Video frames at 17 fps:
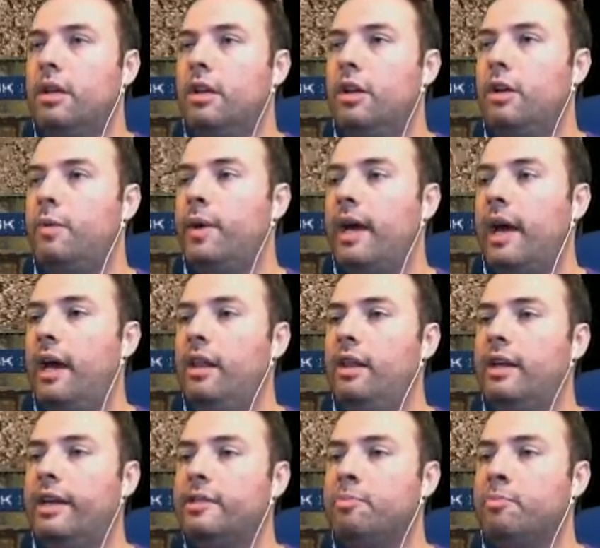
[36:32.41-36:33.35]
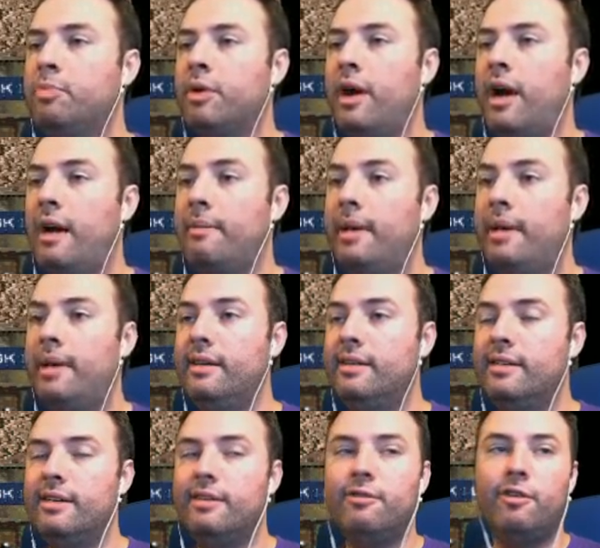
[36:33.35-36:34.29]
Look, we got... Oh, look, it's
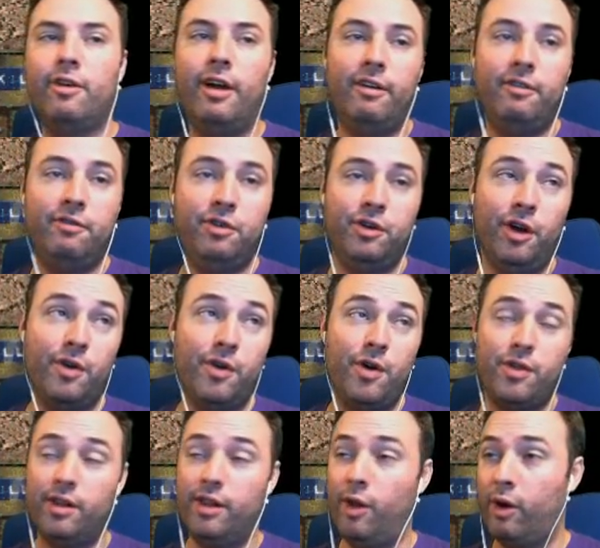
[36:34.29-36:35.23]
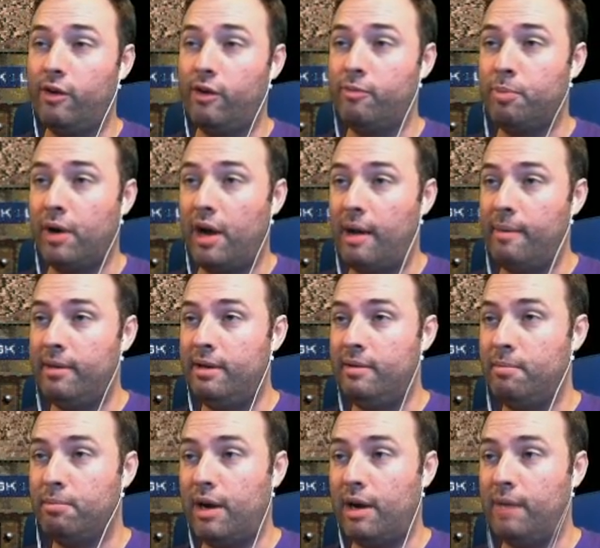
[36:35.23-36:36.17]
Brahmin! If you don't know the lore of
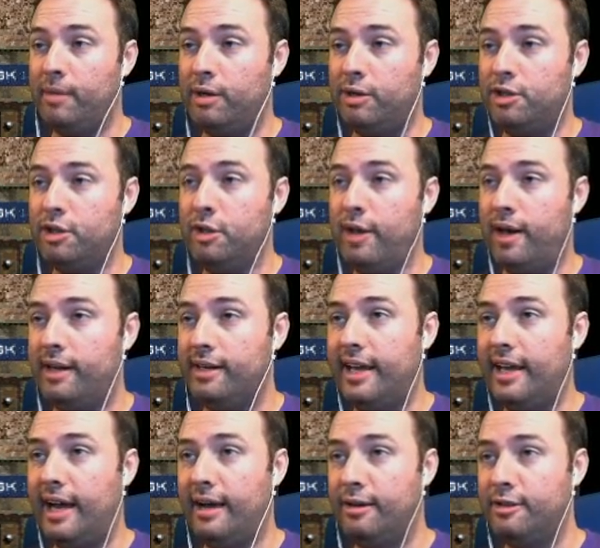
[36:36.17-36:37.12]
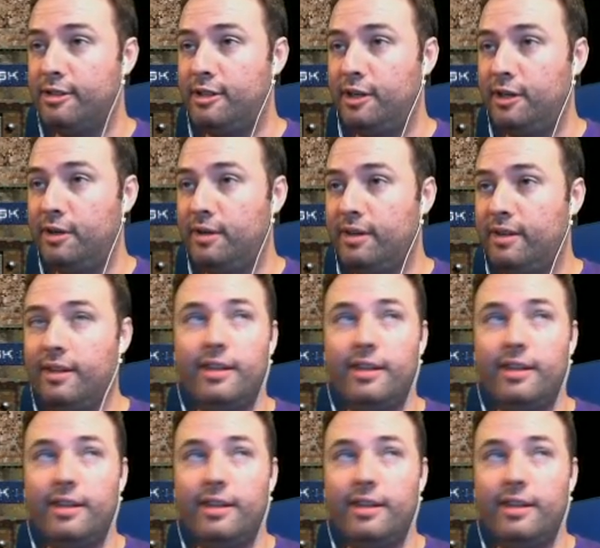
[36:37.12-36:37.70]
Brahmin, Brahmin are two-headed cows, dude.